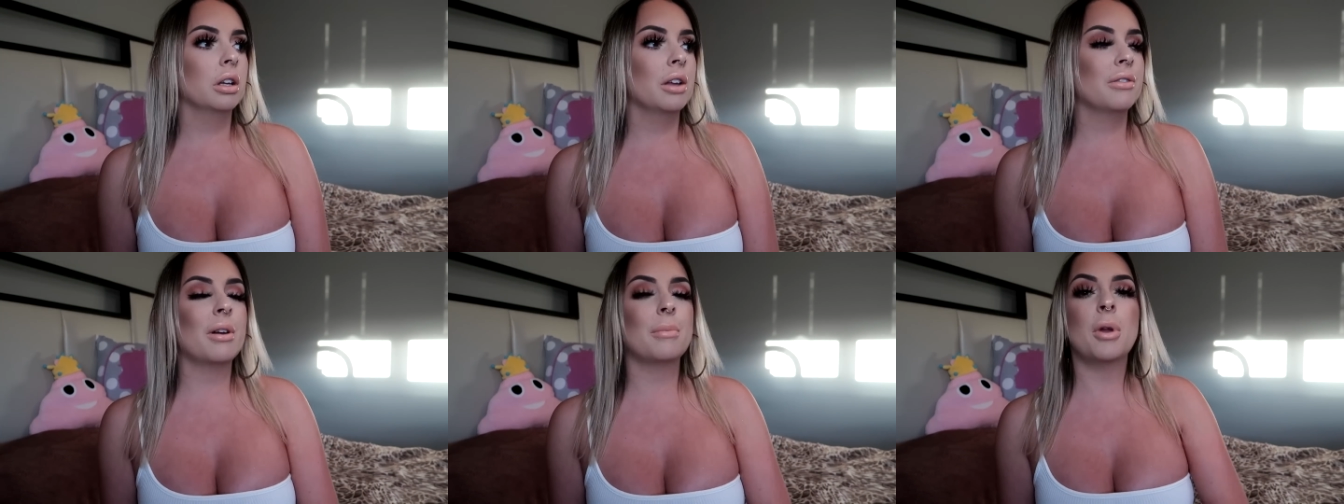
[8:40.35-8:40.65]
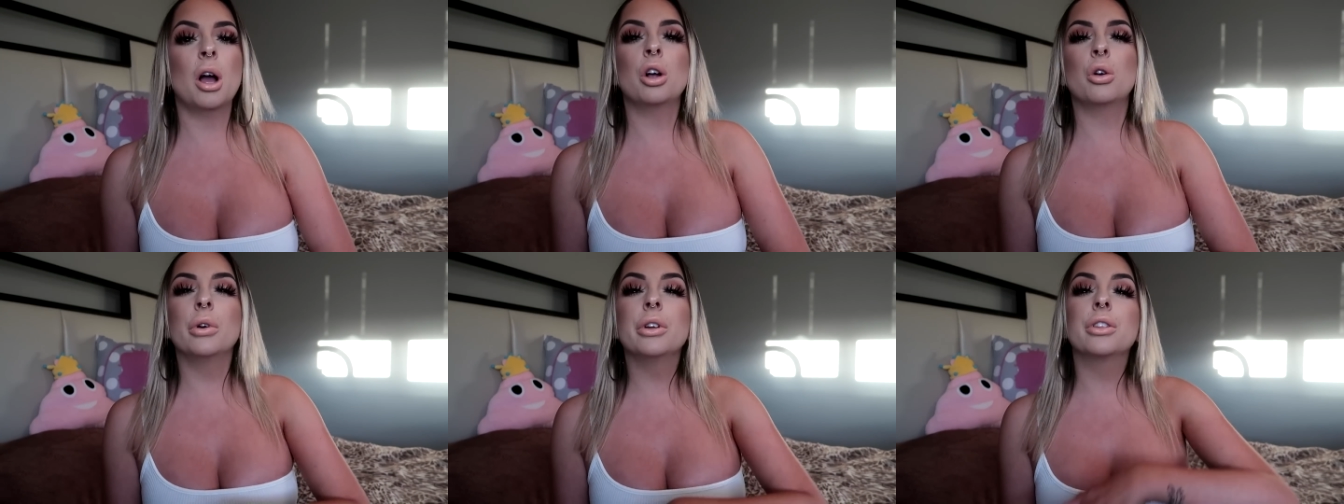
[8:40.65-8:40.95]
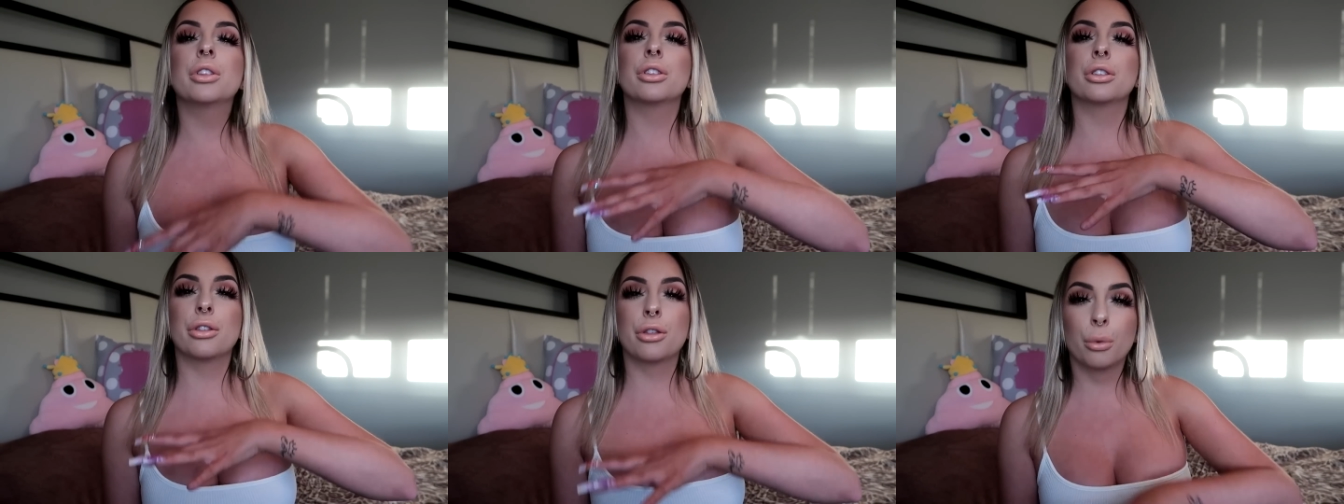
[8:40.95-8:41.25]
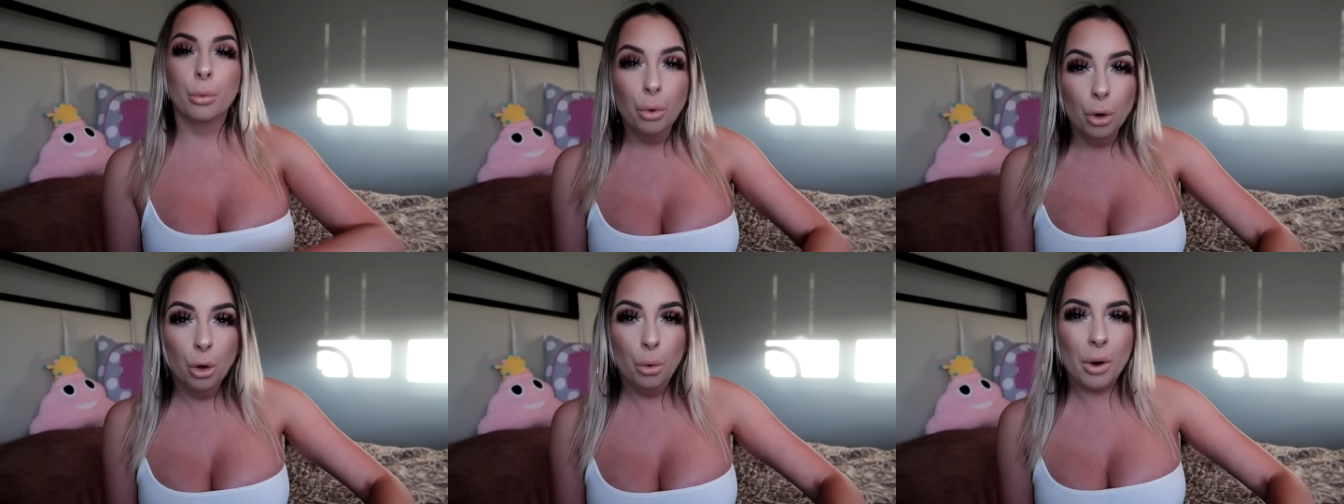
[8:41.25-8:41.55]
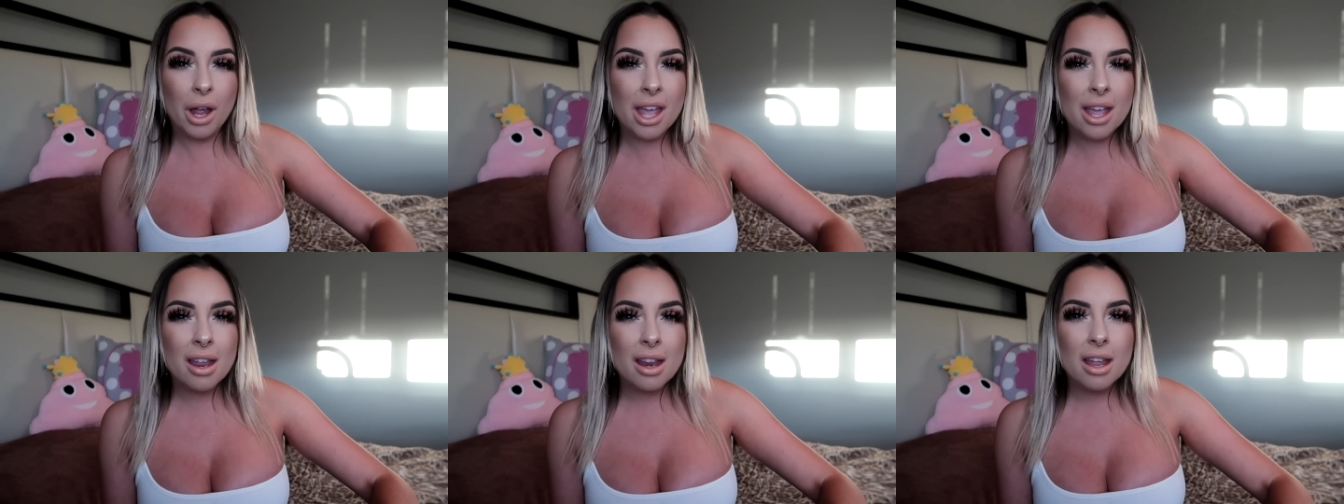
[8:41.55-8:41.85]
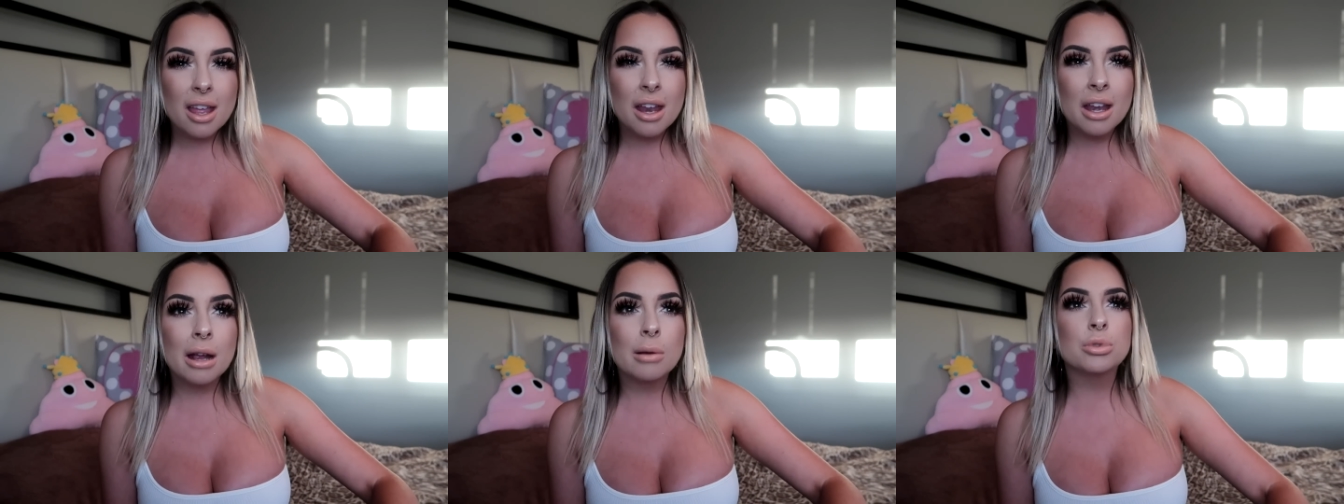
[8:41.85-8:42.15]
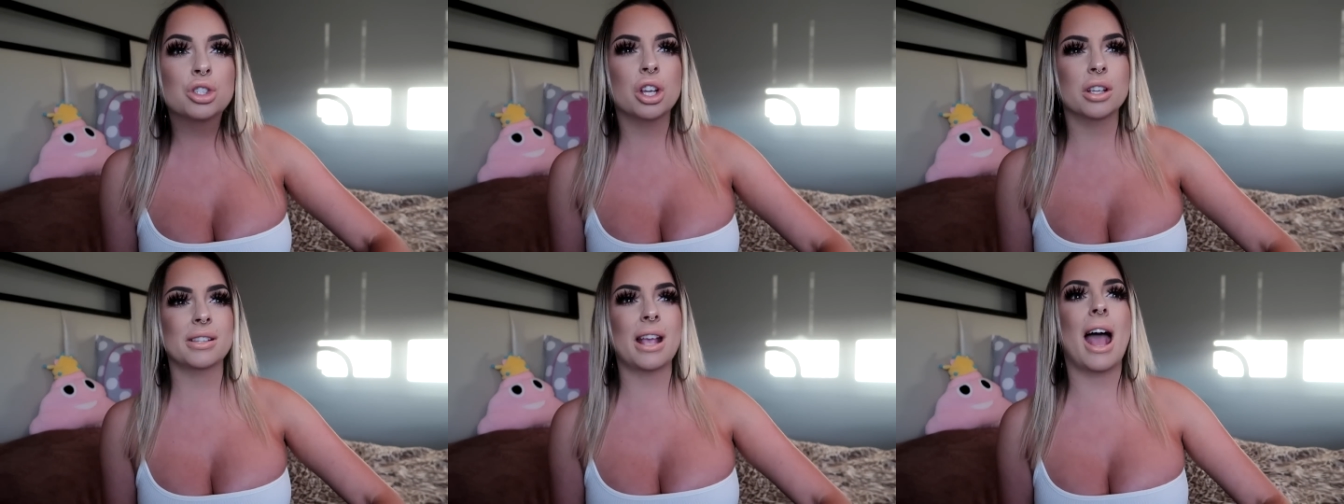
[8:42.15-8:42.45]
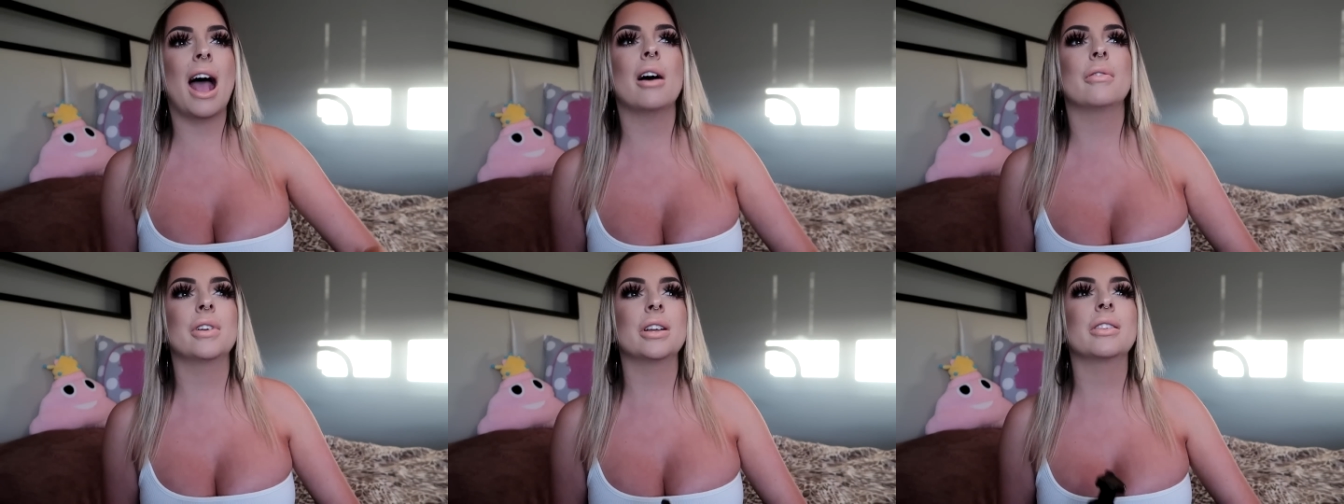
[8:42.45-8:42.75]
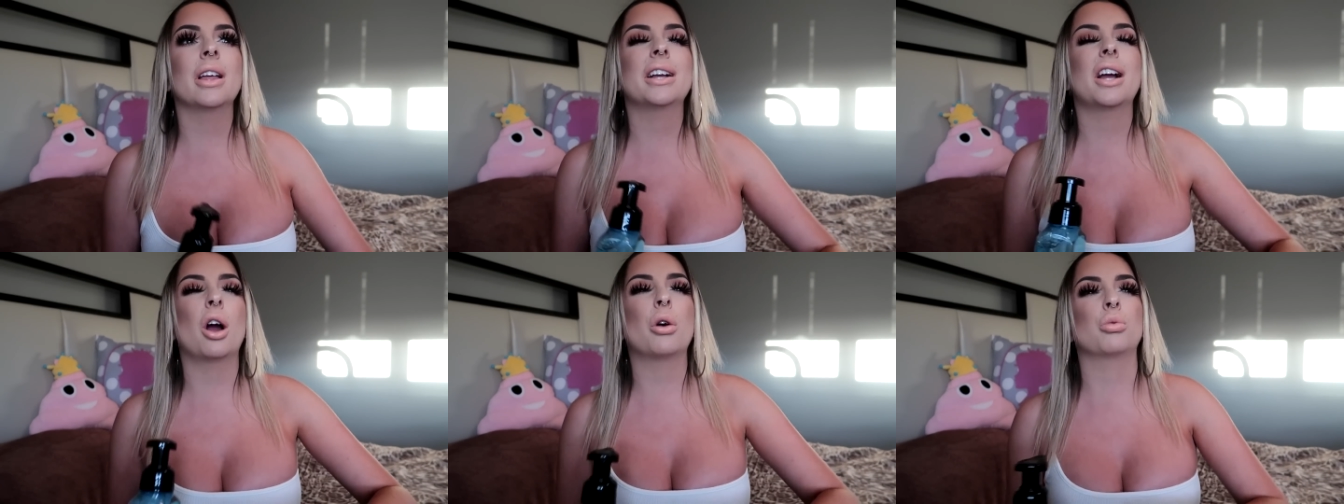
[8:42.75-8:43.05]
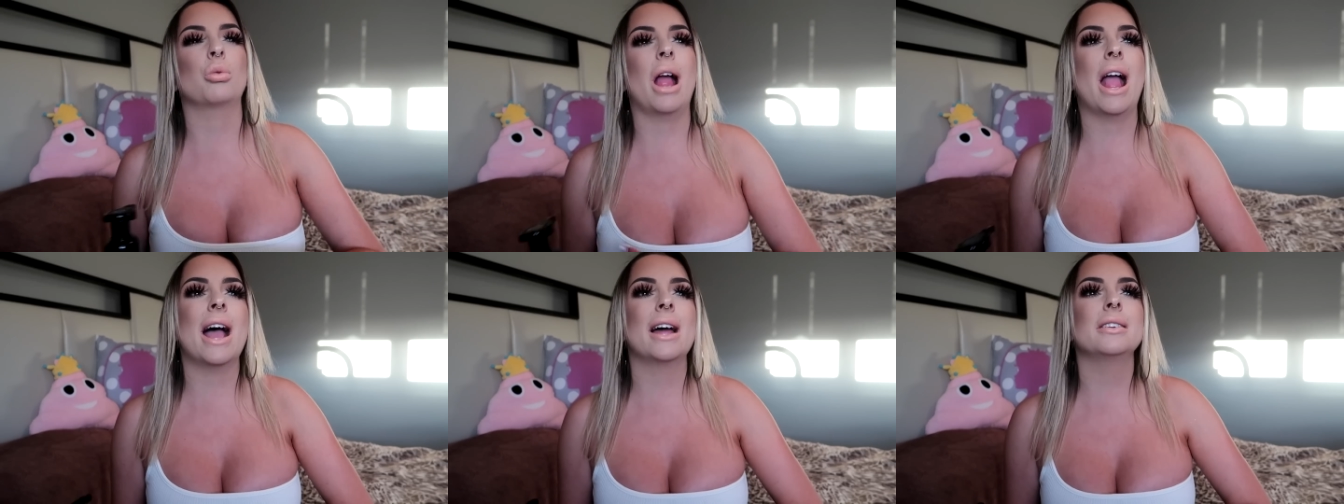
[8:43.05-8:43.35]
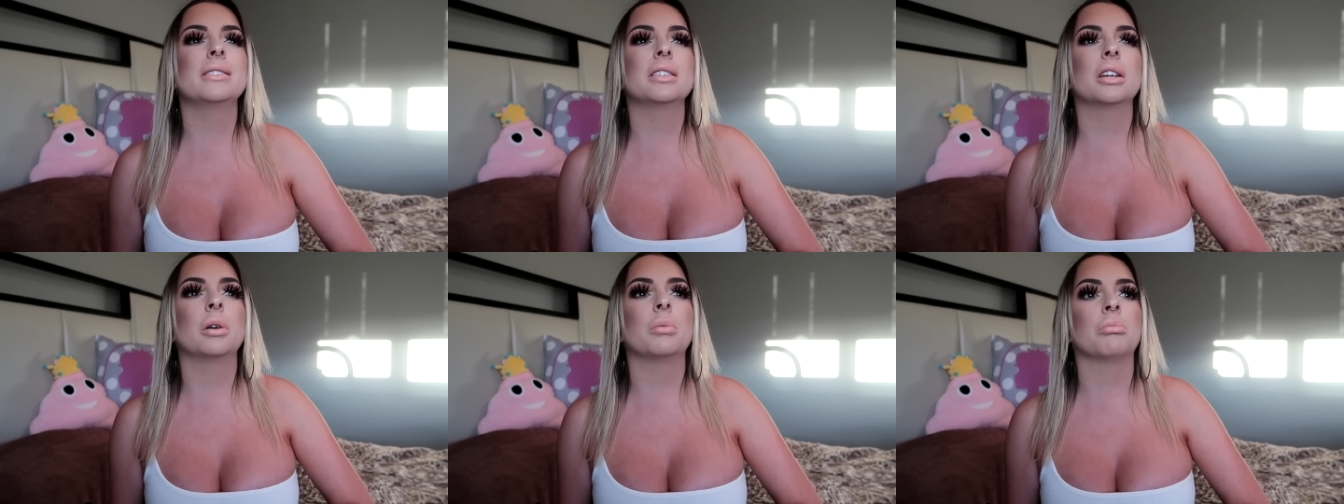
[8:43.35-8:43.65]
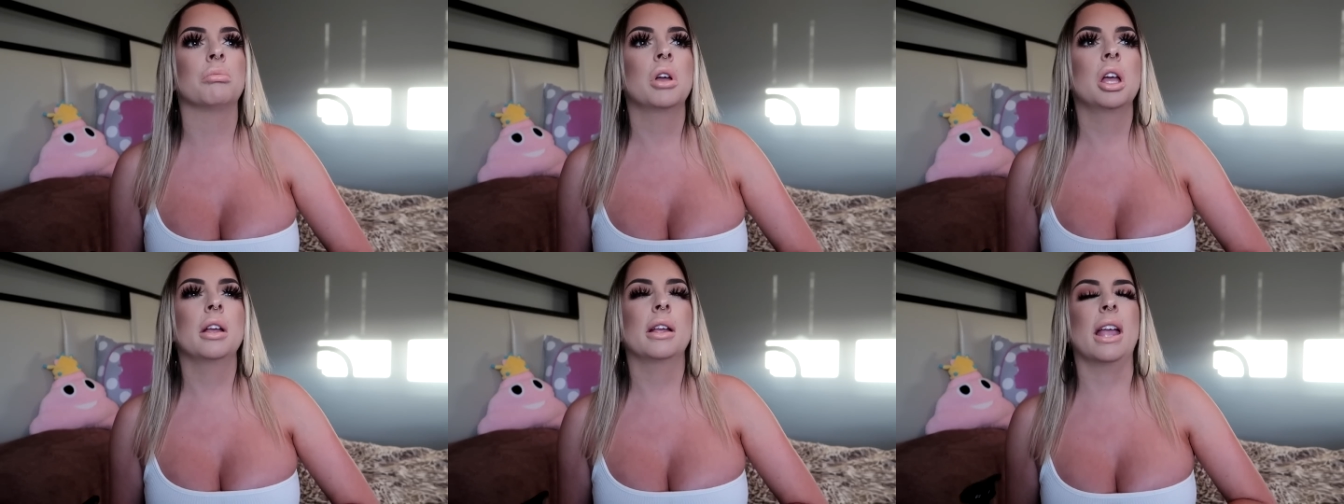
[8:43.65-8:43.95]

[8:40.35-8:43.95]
If I'm not going through it and I'm just having like a random